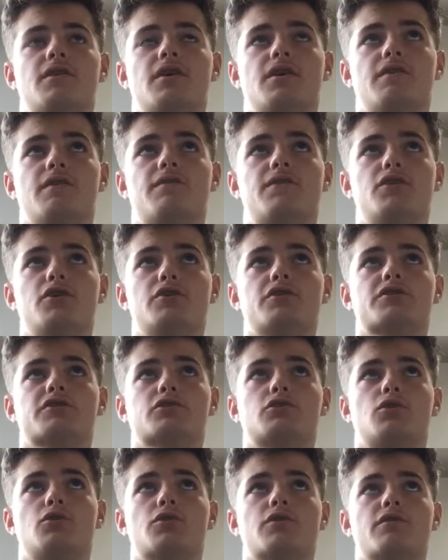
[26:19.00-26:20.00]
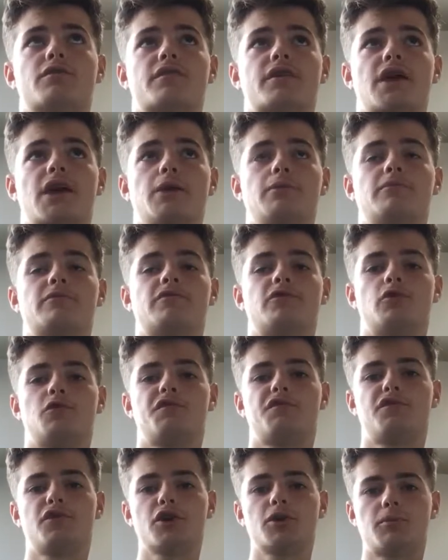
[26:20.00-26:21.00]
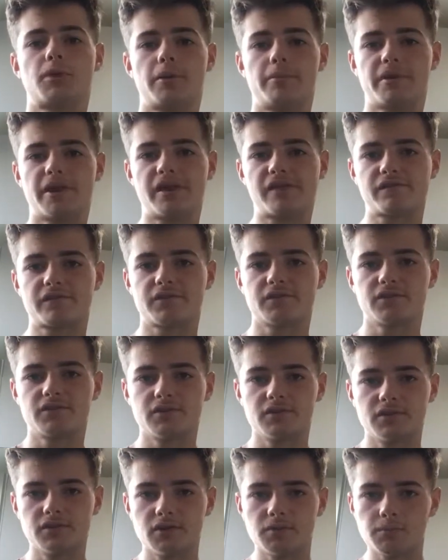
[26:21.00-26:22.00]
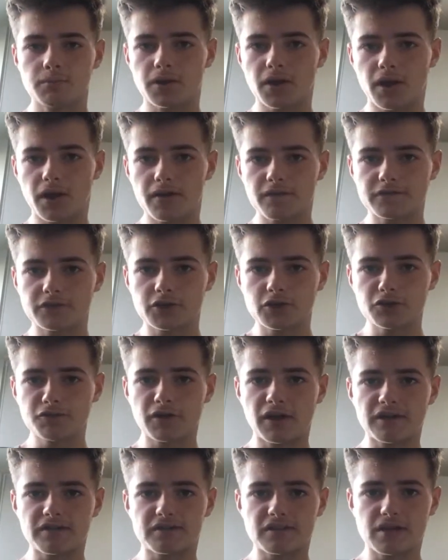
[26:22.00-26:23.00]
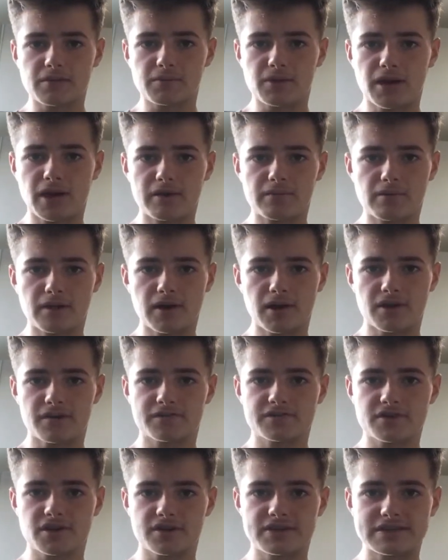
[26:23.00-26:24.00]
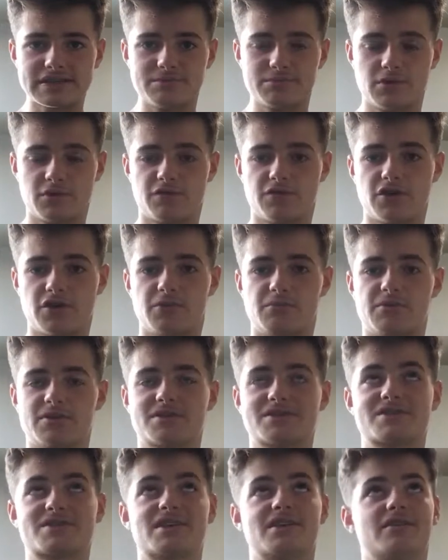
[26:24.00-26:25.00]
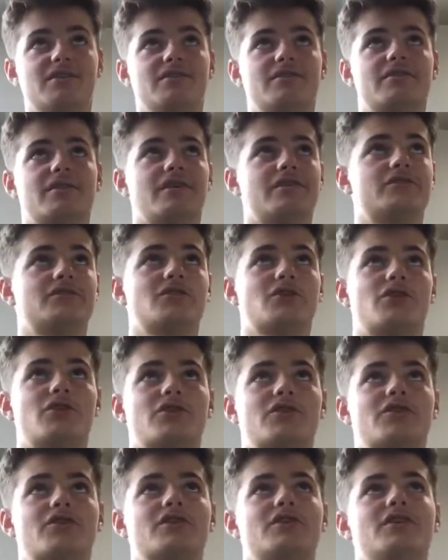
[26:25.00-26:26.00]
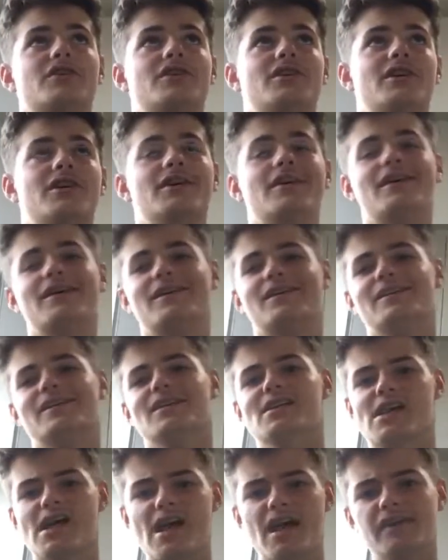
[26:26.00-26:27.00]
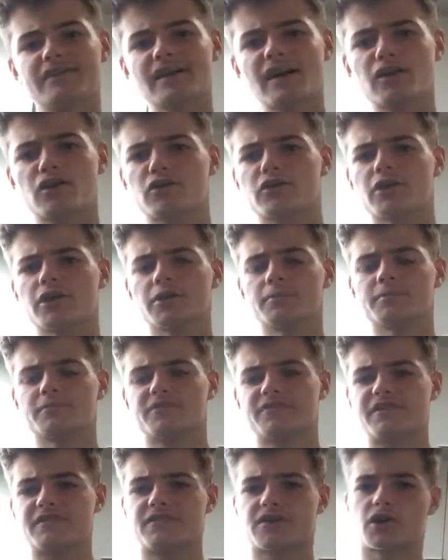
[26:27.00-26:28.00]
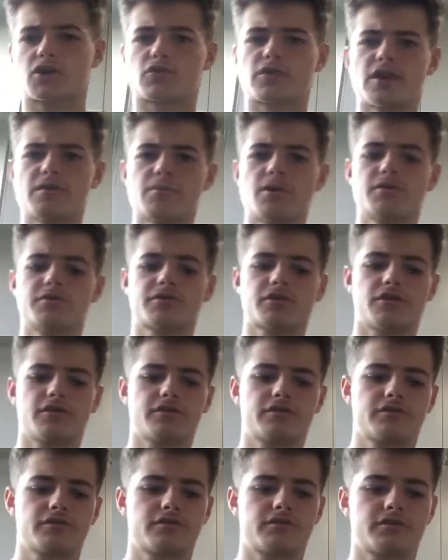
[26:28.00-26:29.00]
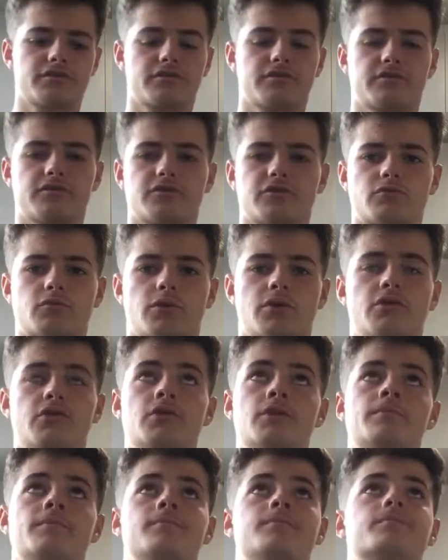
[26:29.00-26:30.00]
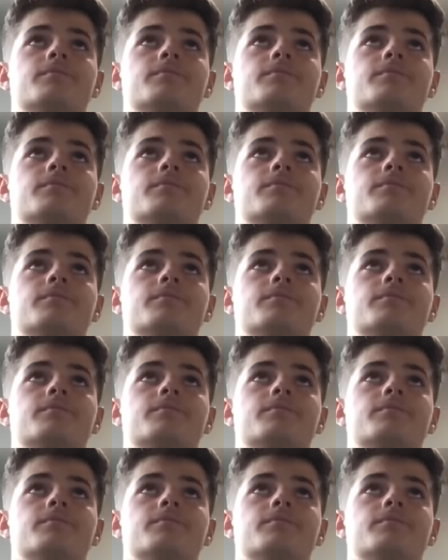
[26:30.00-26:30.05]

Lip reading: first corner of the game for Fulham, I believe. But I've Juve, so that might well I've signed team over, but still, says Josh. Is that on FIFA career mode, Josh? Just wondering.